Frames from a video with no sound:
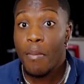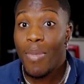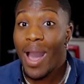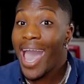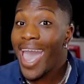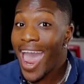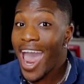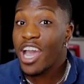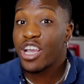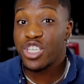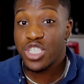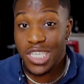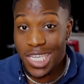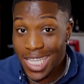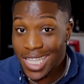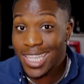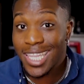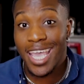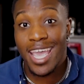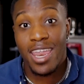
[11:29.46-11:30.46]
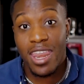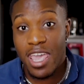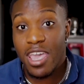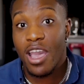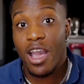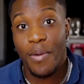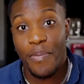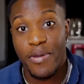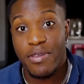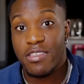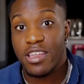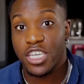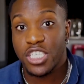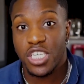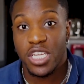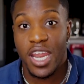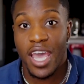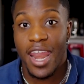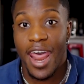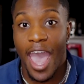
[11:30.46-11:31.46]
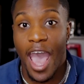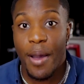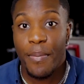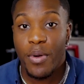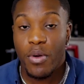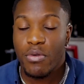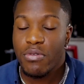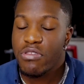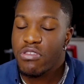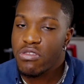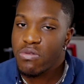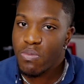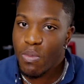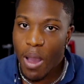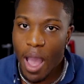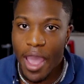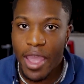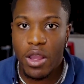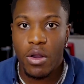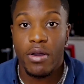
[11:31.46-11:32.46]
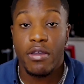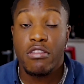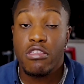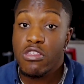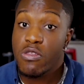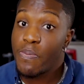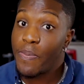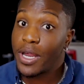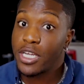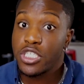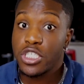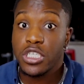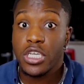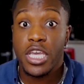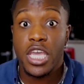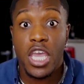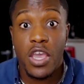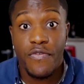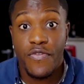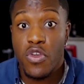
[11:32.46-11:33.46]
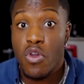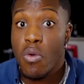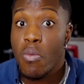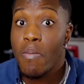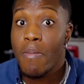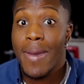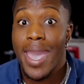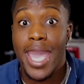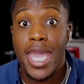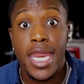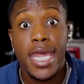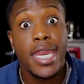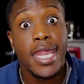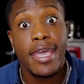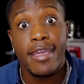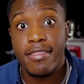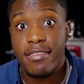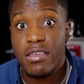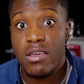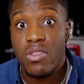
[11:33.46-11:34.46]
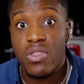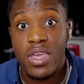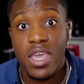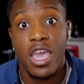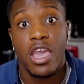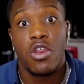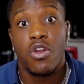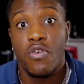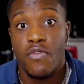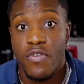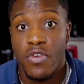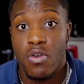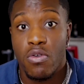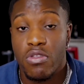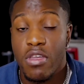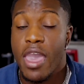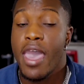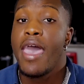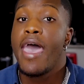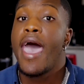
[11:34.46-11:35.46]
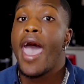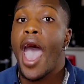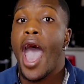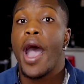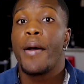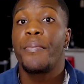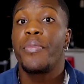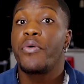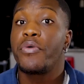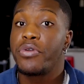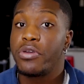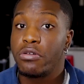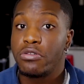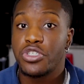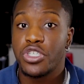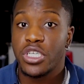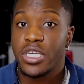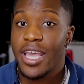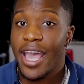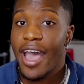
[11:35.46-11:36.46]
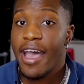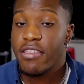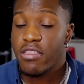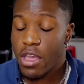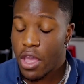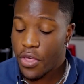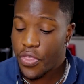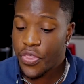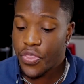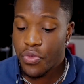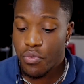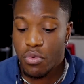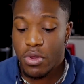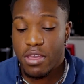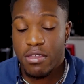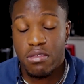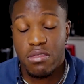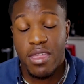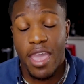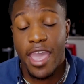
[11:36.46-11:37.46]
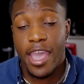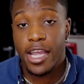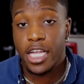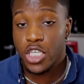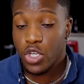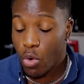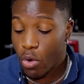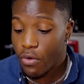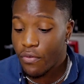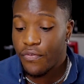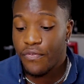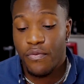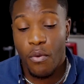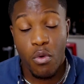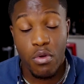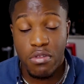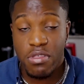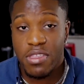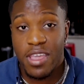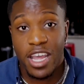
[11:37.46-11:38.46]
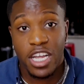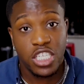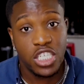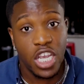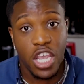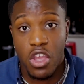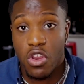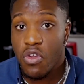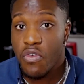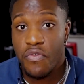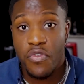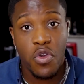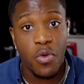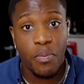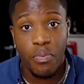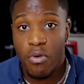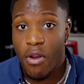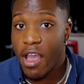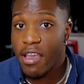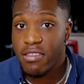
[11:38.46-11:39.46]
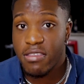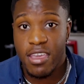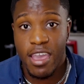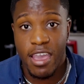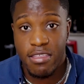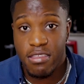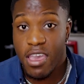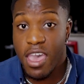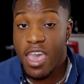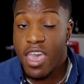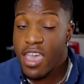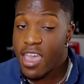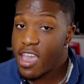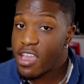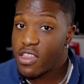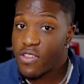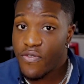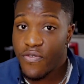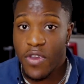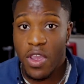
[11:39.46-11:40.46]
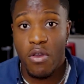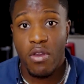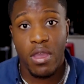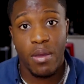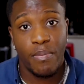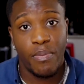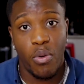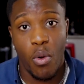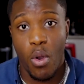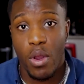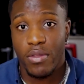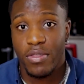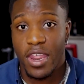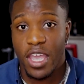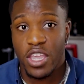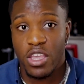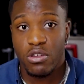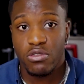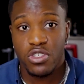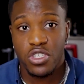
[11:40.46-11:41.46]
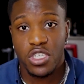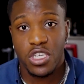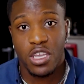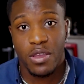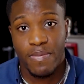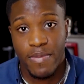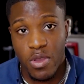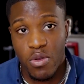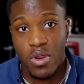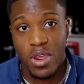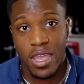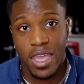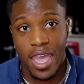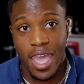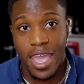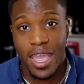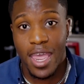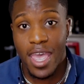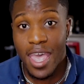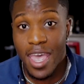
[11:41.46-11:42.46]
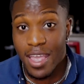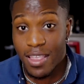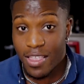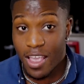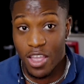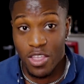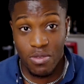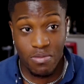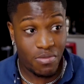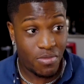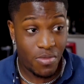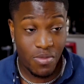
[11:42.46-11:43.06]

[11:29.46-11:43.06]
by actually landing a position at Apple. Smile, especially if you made it into the interviews. Apple usually has a 3-stage or 4-stage interview process. It's very important that you just communicate that,